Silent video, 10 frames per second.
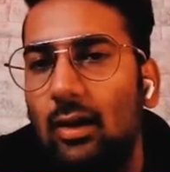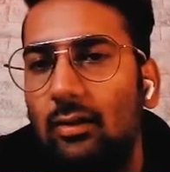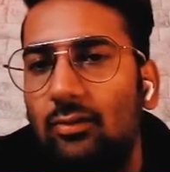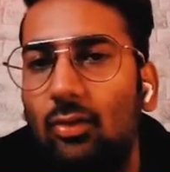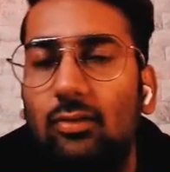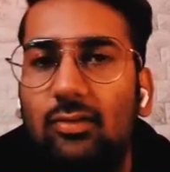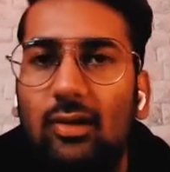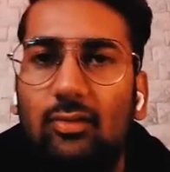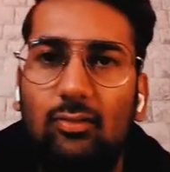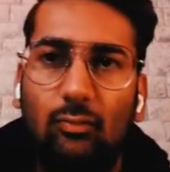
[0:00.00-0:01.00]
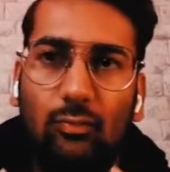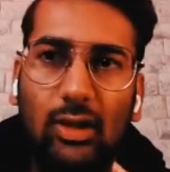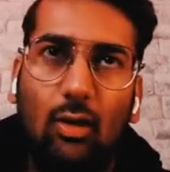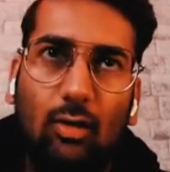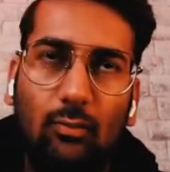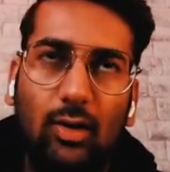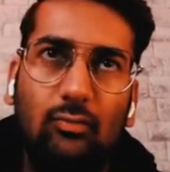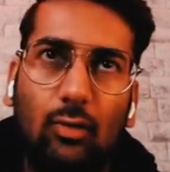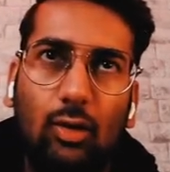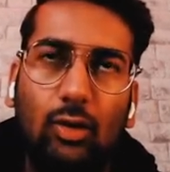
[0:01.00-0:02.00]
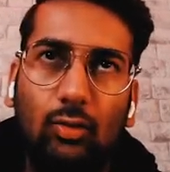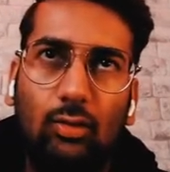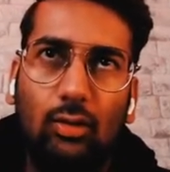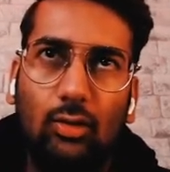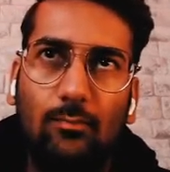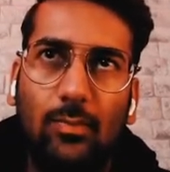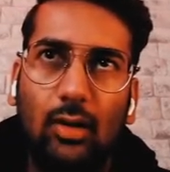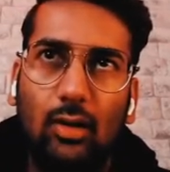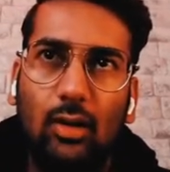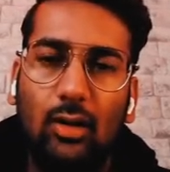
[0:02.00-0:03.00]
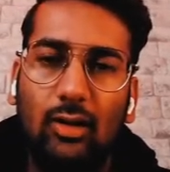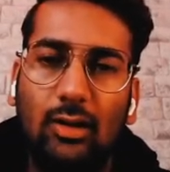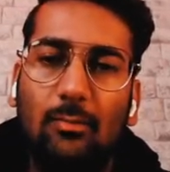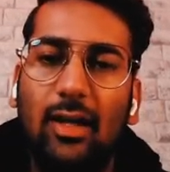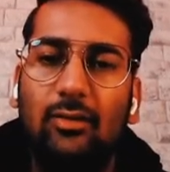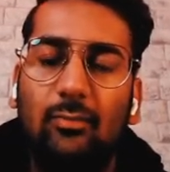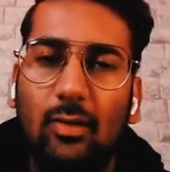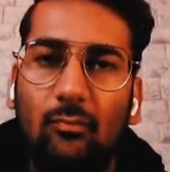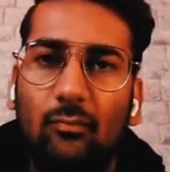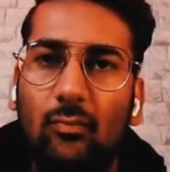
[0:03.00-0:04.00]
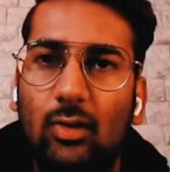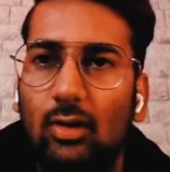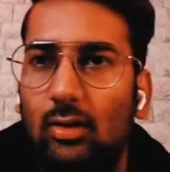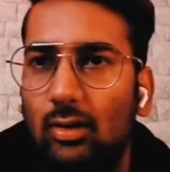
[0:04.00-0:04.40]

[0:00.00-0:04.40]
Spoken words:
So since we always want the maximum,